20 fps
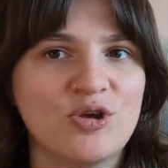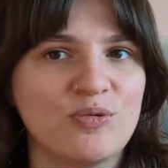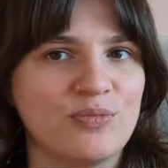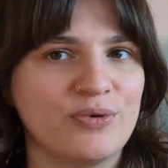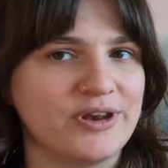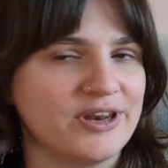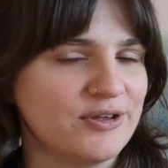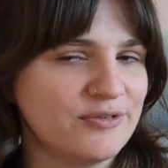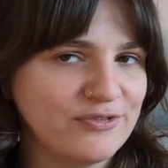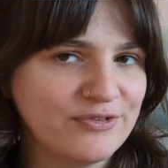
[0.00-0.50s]

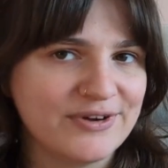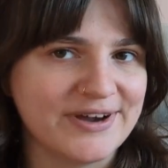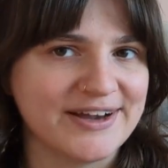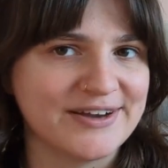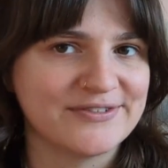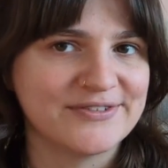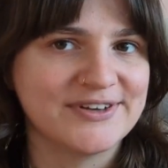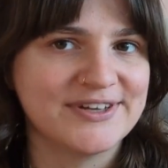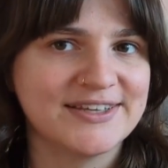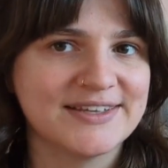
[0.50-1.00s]
But if you
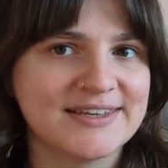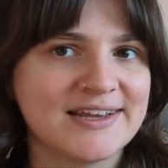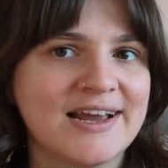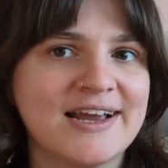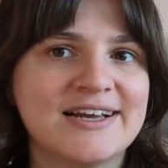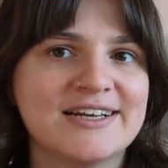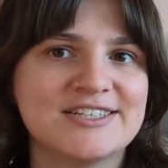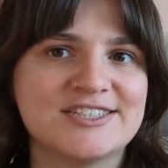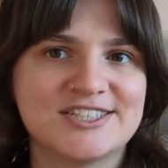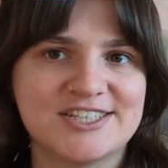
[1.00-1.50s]
haven't,
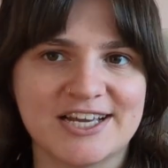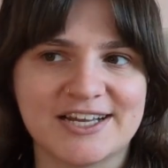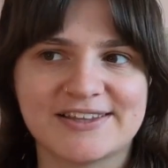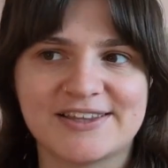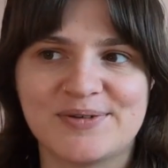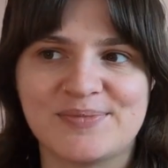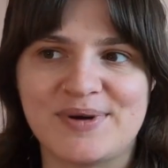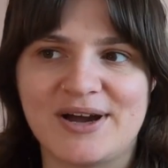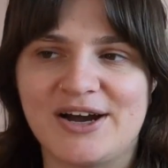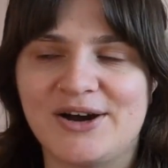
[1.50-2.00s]
check
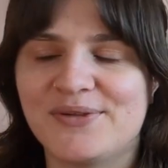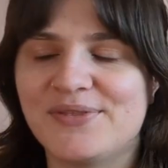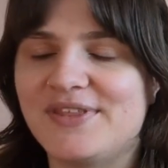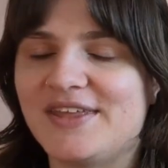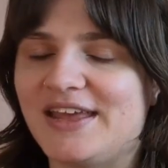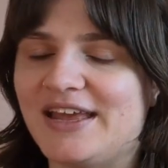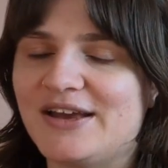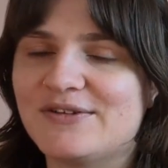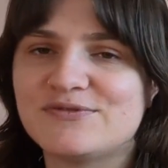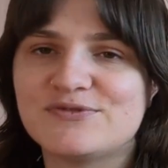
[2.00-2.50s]
them out.
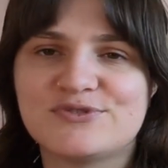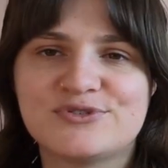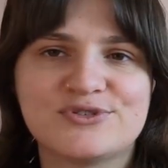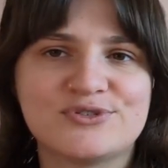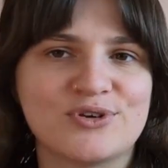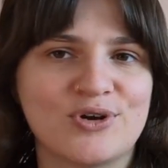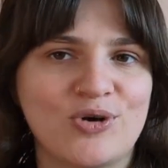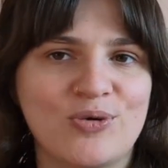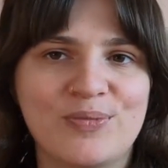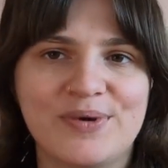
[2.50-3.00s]
They have
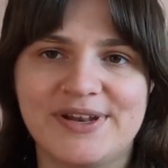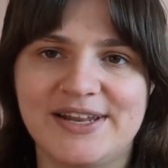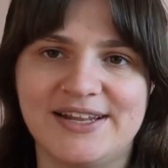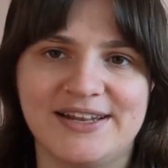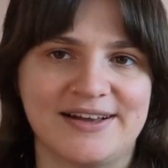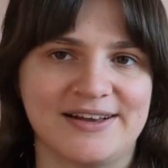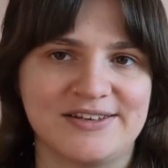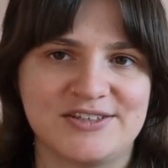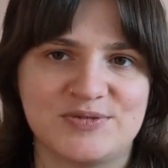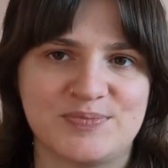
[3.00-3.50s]
so many
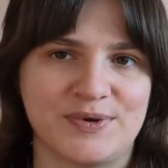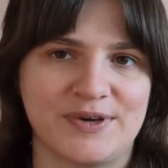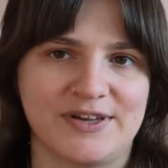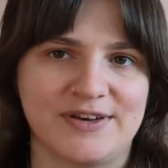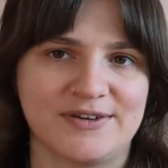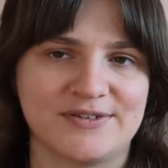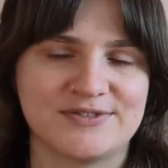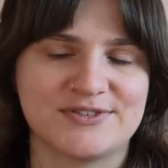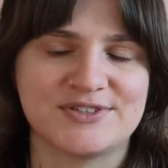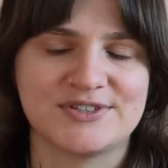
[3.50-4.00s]
nice
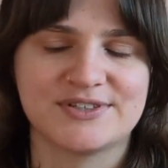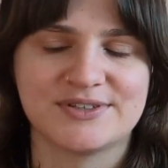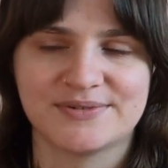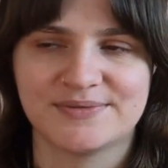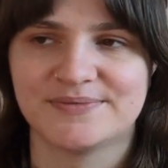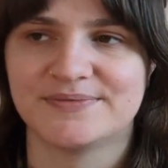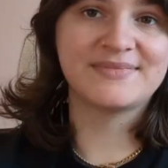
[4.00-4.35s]
patterns.